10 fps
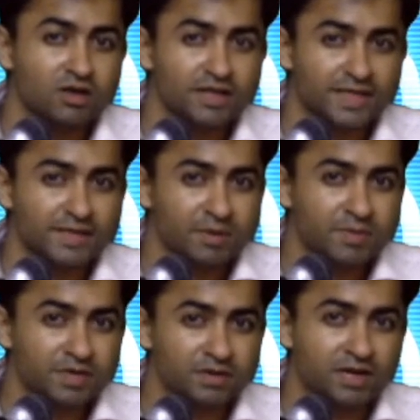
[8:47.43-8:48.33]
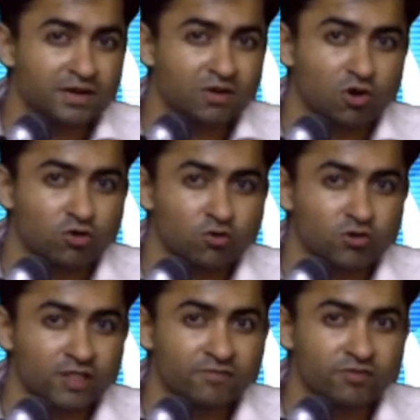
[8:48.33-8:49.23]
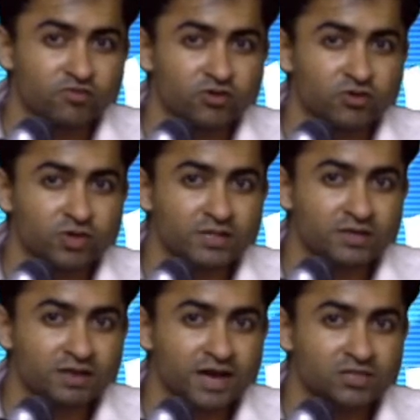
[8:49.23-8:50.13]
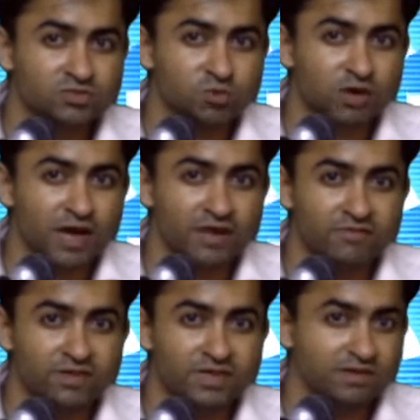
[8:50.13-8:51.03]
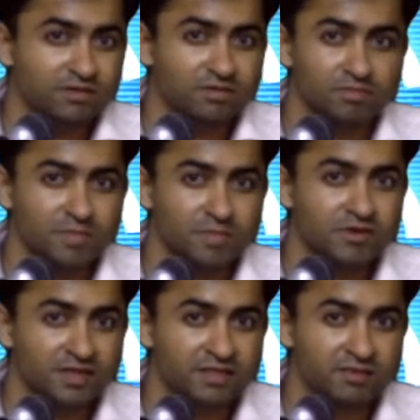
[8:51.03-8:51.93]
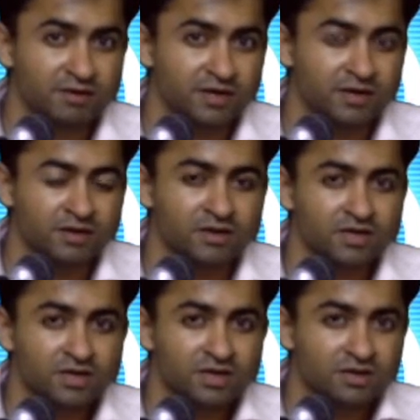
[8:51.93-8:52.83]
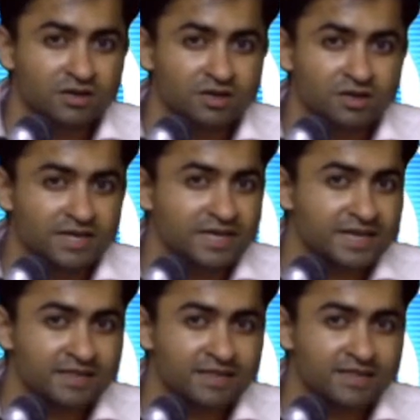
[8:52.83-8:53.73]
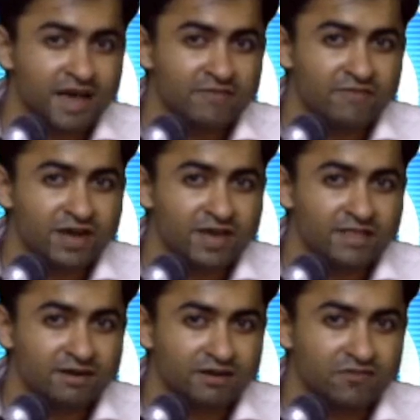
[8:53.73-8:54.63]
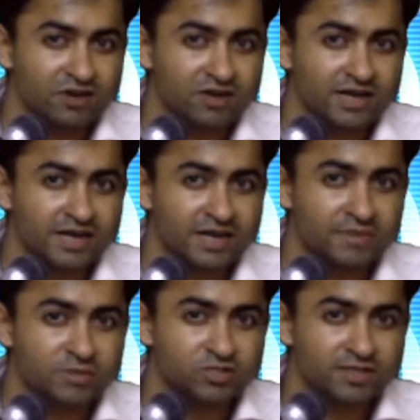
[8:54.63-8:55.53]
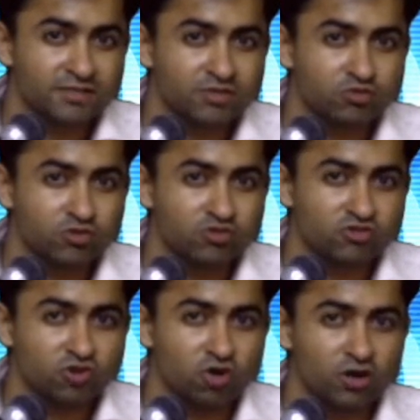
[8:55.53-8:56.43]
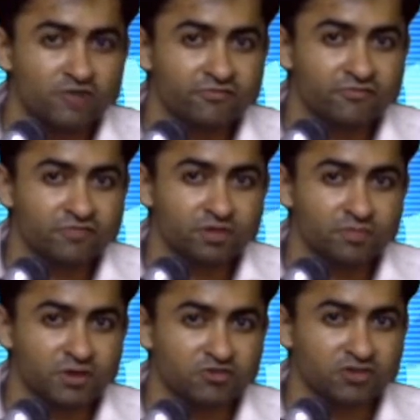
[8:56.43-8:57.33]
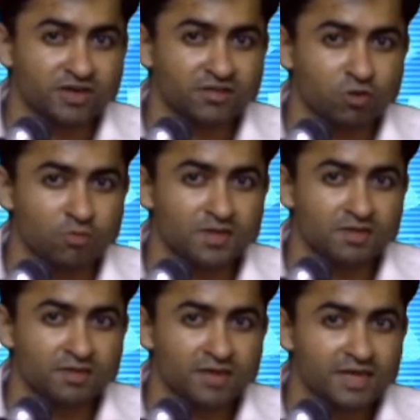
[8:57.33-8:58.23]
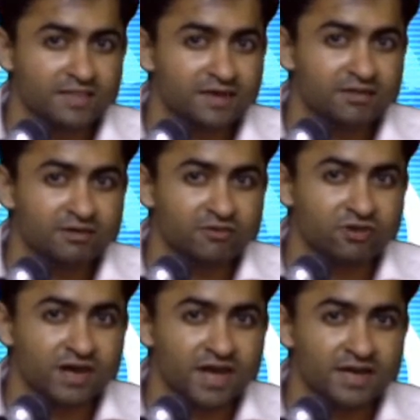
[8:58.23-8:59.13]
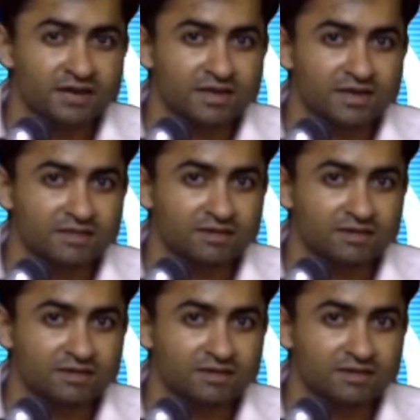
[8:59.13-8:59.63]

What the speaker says: that may be like auto transfusion during the large bore IV may be inserted. In cases IV lines are difficult in an emergency situation, or if the patient is obese, then a central line is